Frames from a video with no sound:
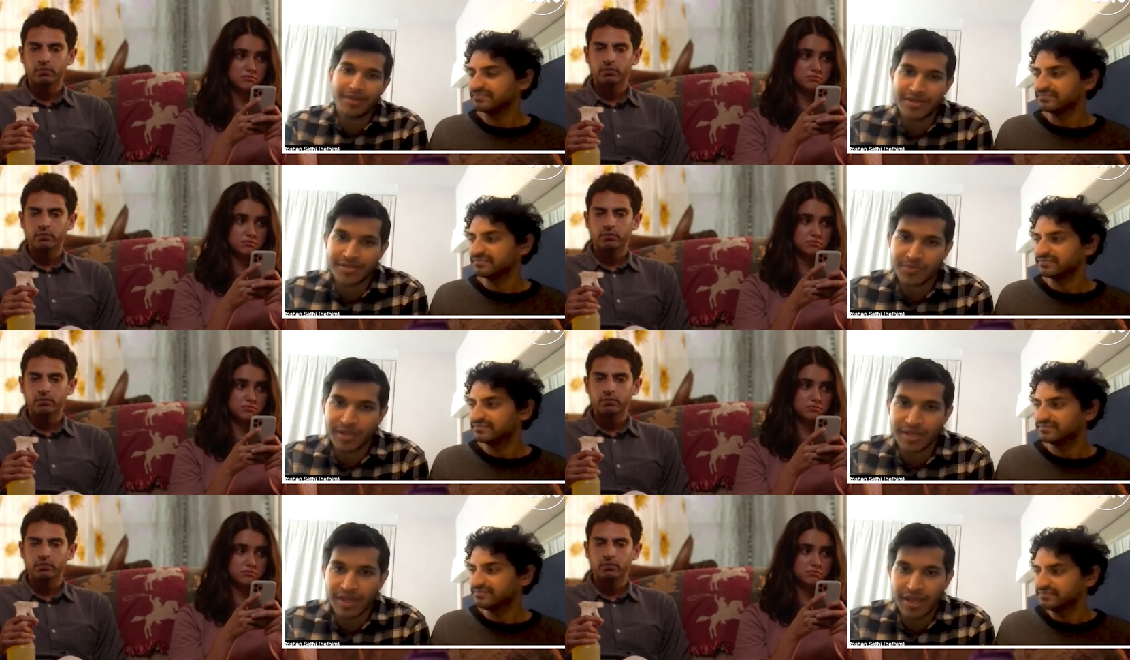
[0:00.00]
Speaker 1: because
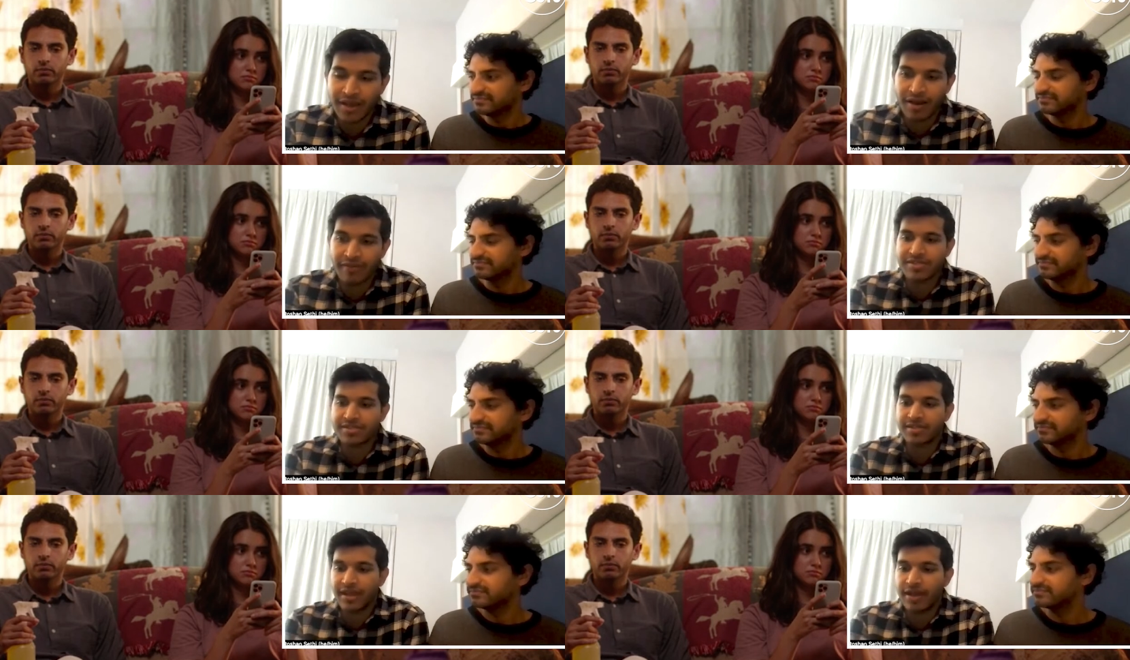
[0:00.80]
we
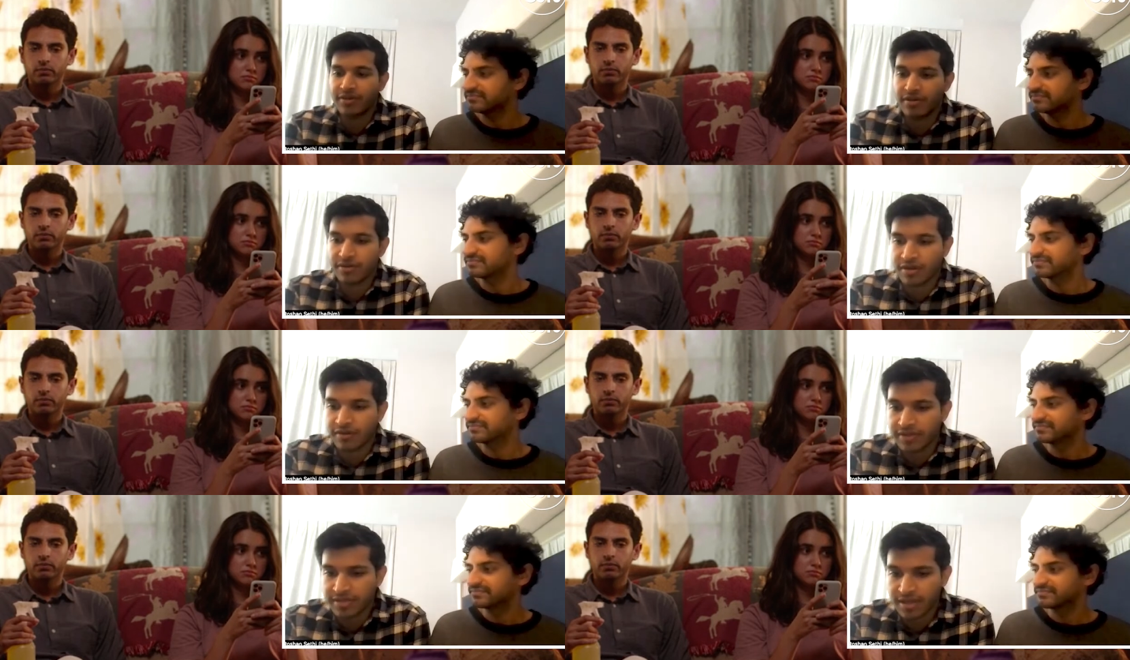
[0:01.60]
obviously now know
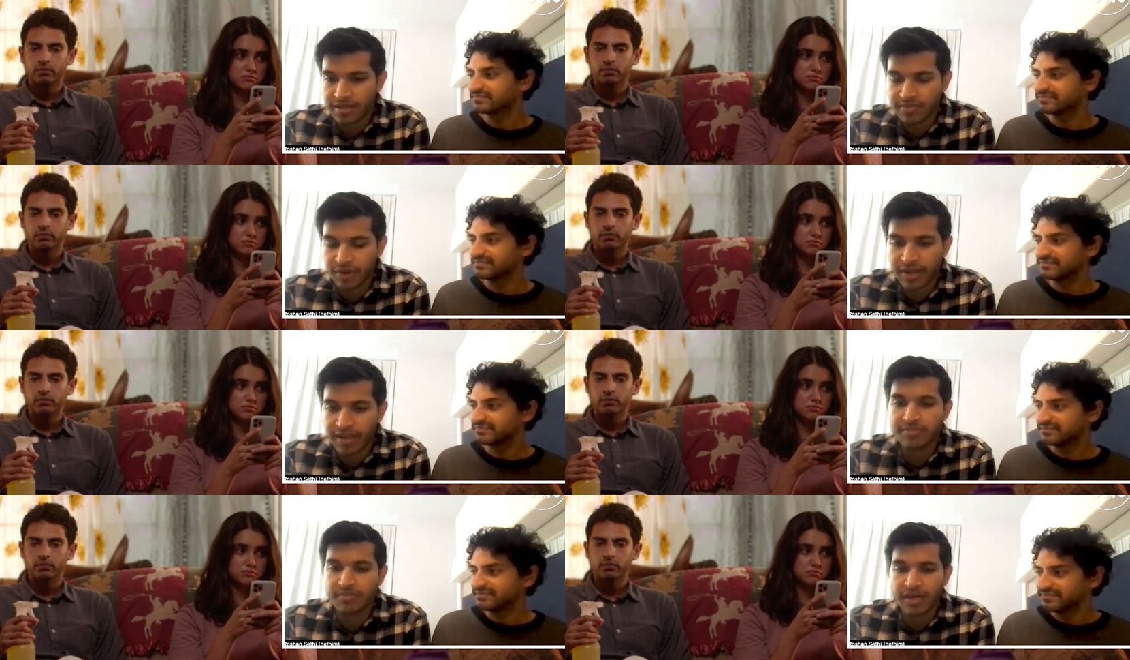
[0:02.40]
COVID is not spread
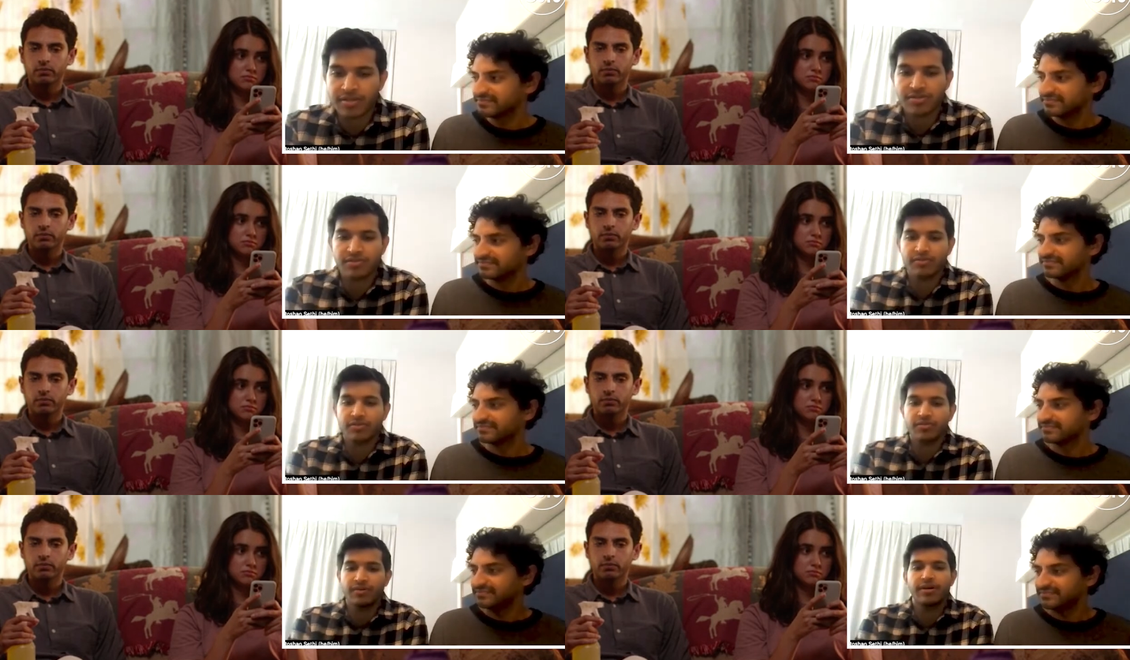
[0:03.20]
as much
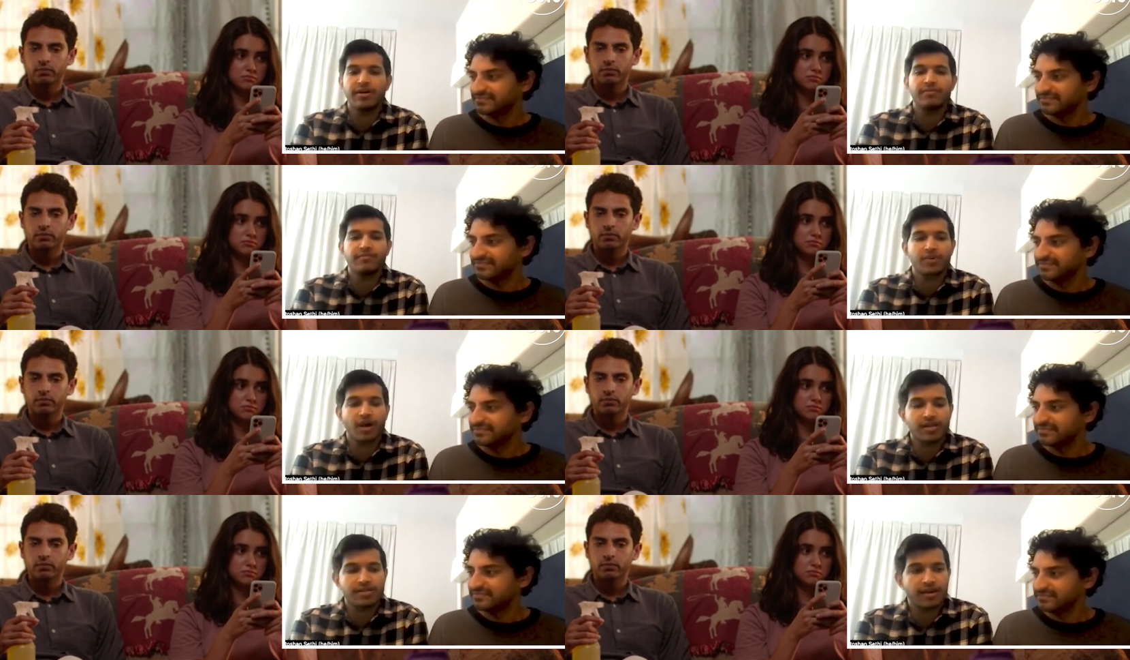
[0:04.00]
through um,
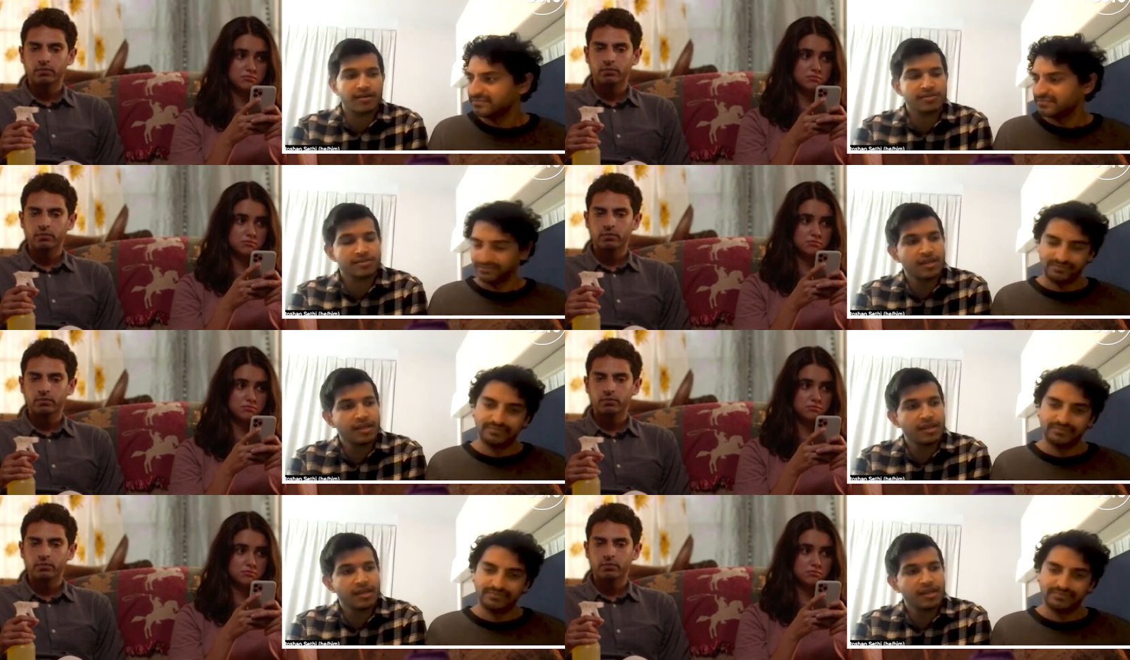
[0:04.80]
contacts,